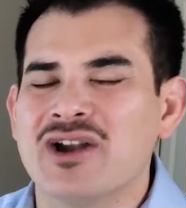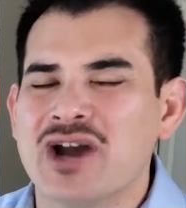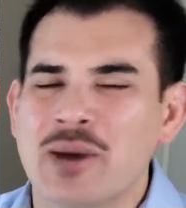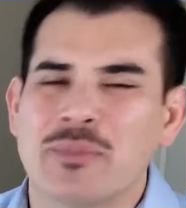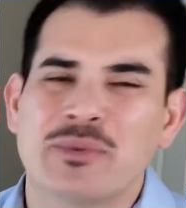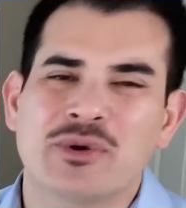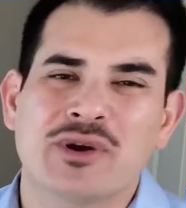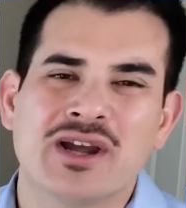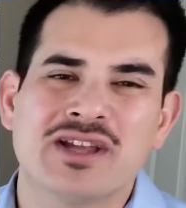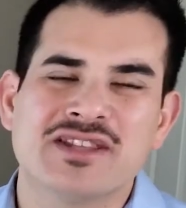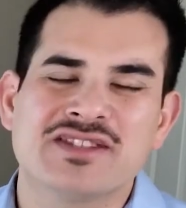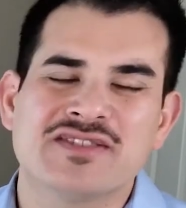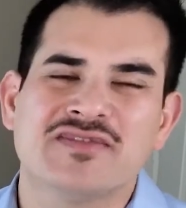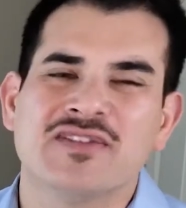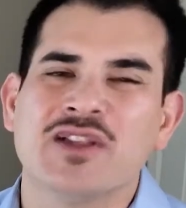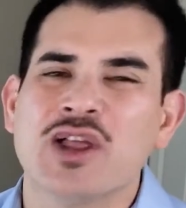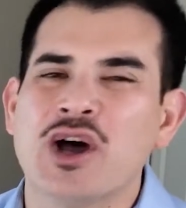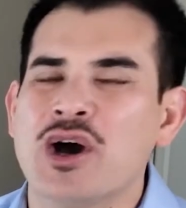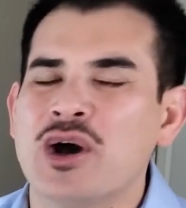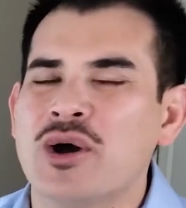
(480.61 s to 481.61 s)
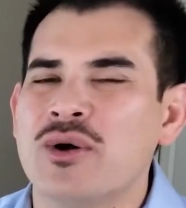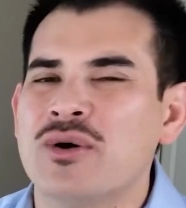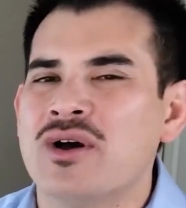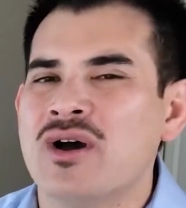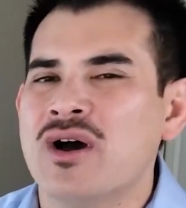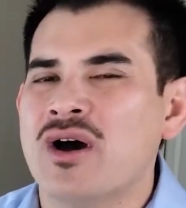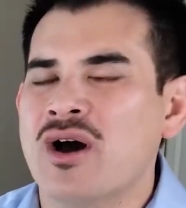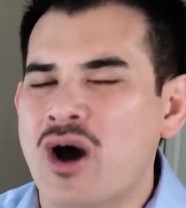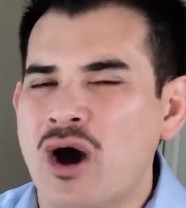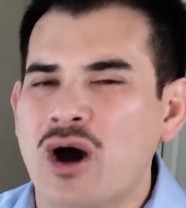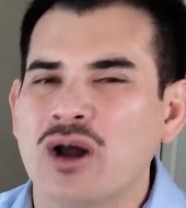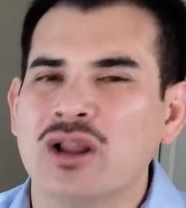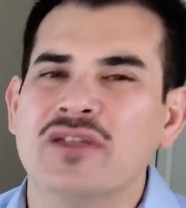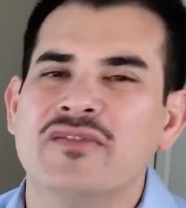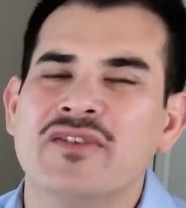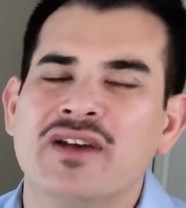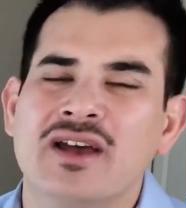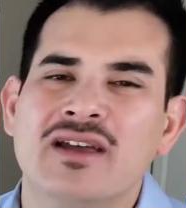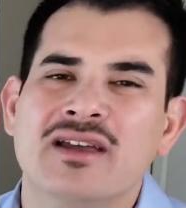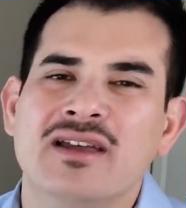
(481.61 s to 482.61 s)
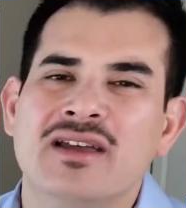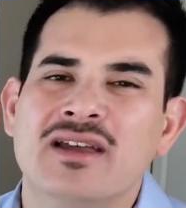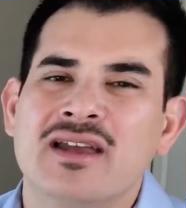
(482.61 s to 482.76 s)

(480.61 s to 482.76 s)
upgrades, flow, all of it.